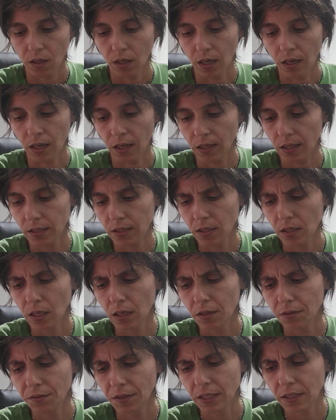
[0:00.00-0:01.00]
Uh, let's
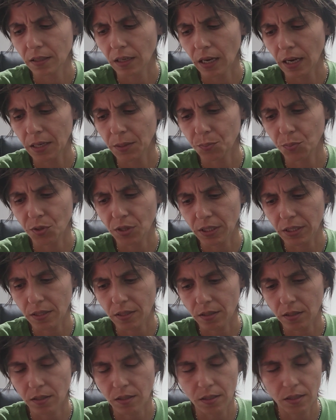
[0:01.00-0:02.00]
clarify the high
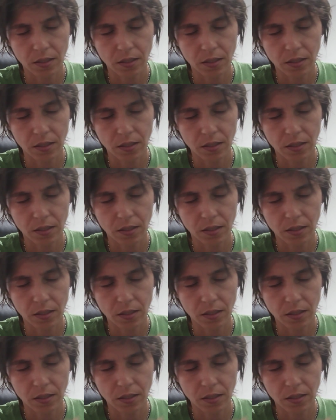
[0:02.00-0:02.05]
priestess.